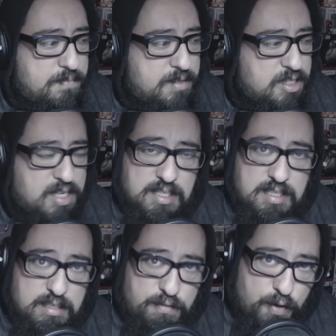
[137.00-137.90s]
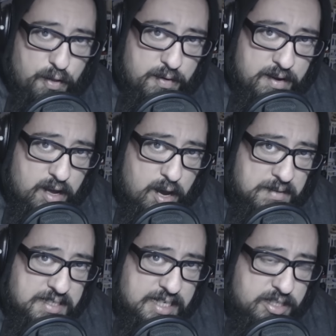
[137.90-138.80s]
discuss this further in the
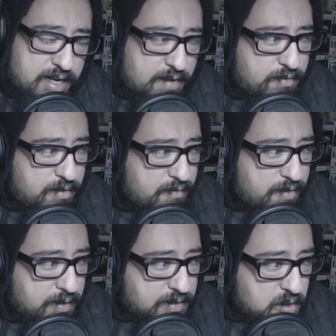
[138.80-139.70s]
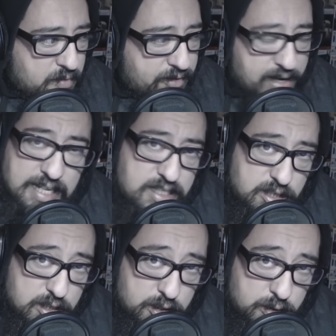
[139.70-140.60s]
comment section after the video is over. Let's
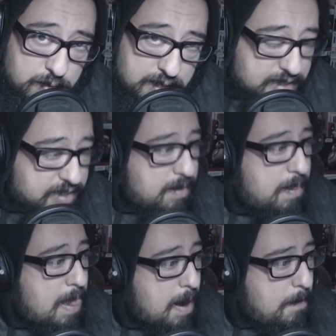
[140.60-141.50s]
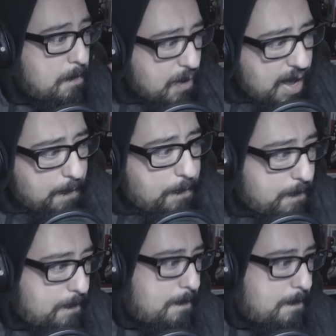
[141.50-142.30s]
do this. Pop.